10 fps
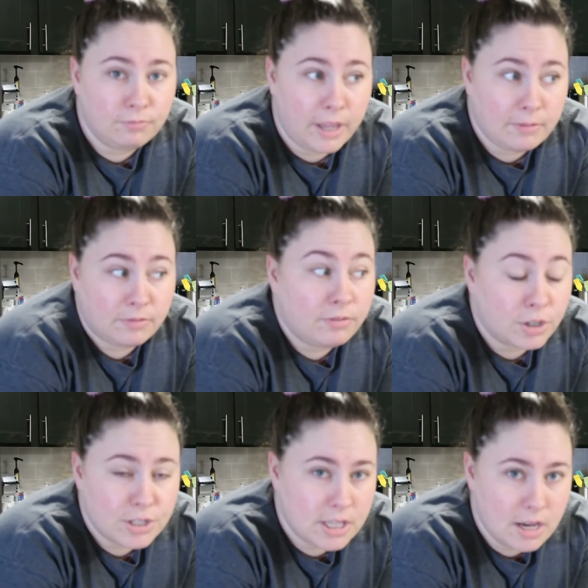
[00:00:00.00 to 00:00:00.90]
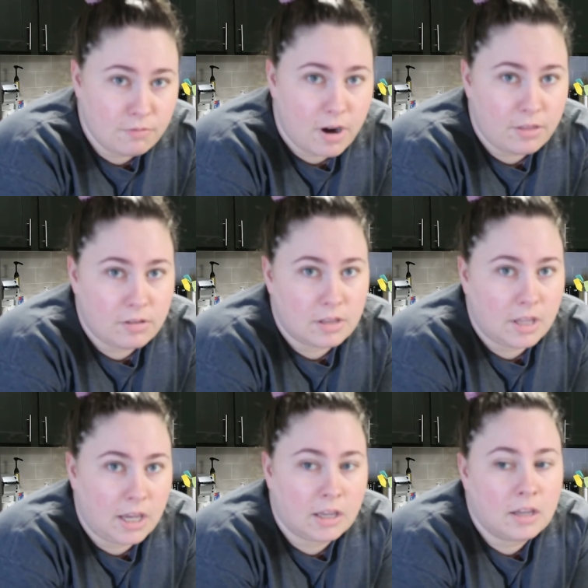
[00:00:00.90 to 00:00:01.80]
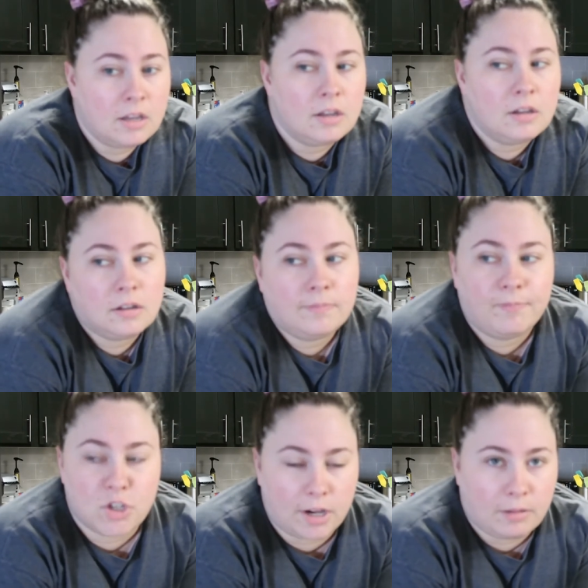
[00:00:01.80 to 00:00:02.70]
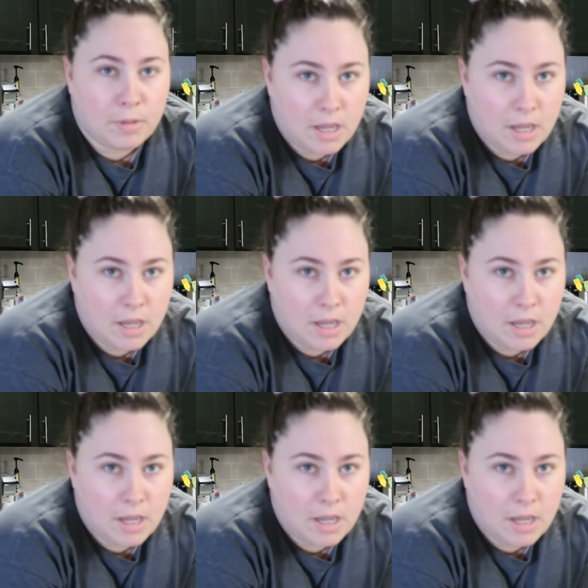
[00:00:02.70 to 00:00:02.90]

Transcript: like first thing rather than like checking